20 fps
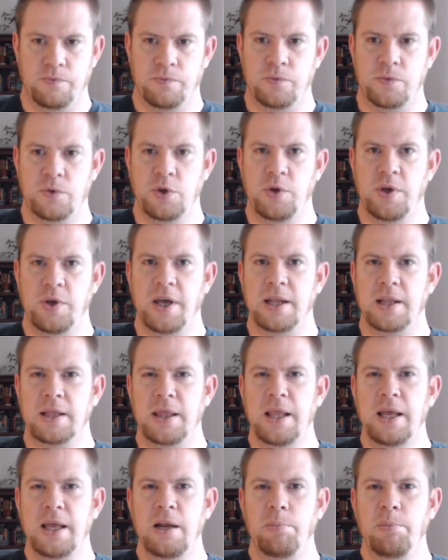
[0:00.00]
You get a
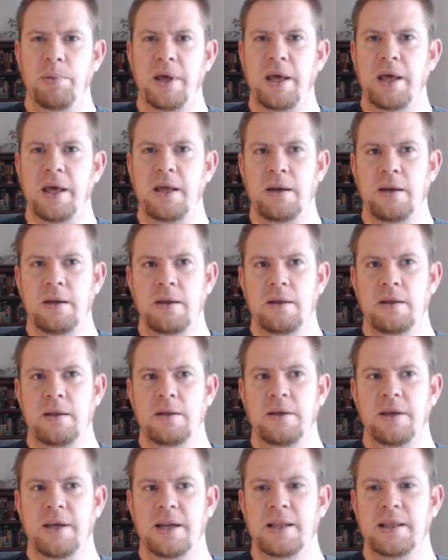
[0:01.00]
little bit
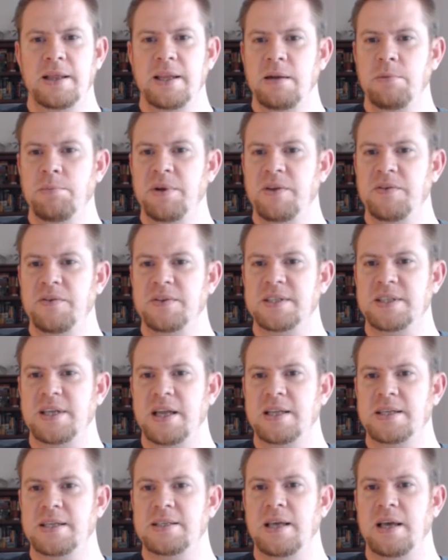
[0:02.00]
of the
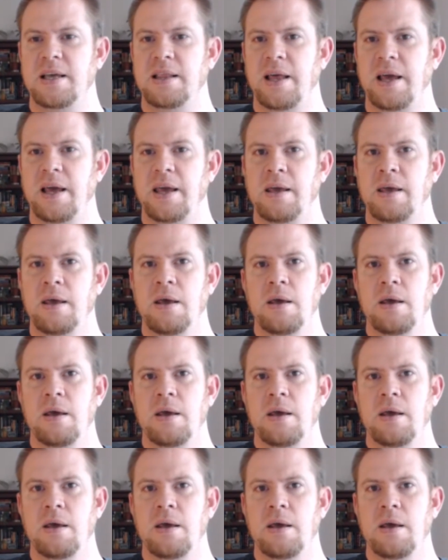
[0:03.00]
sense that like